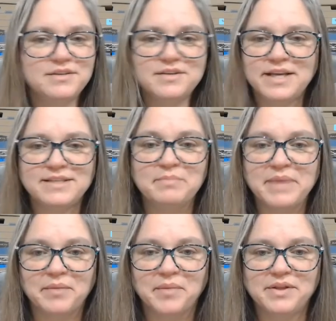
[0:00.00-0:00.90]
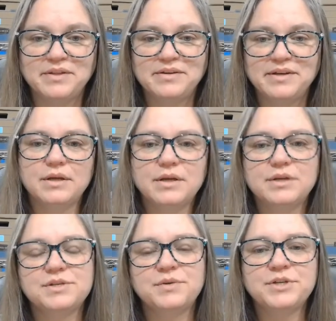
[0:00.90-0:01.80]
It's minimal.
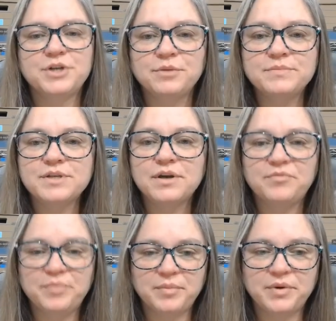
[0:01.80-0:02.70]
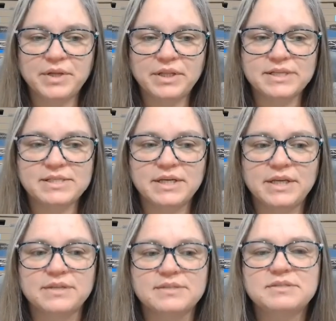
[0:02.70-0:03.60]
So in terms of promoted
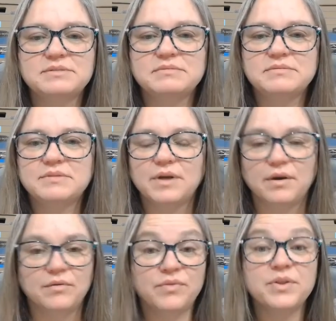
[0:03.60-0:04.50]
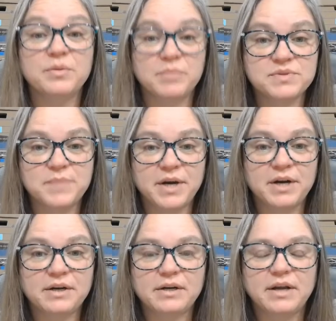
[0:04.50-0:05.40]
listings, for the most
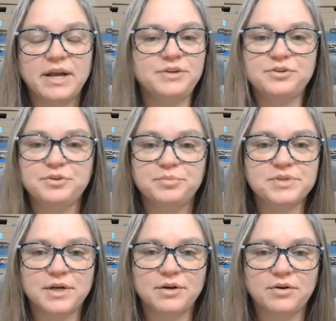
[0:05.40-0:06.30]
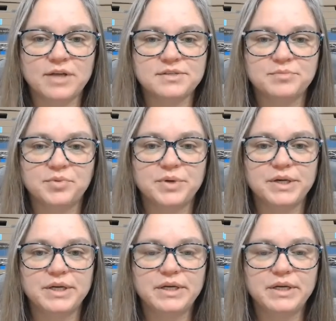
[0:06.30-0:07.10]
part, I do 2% across the board.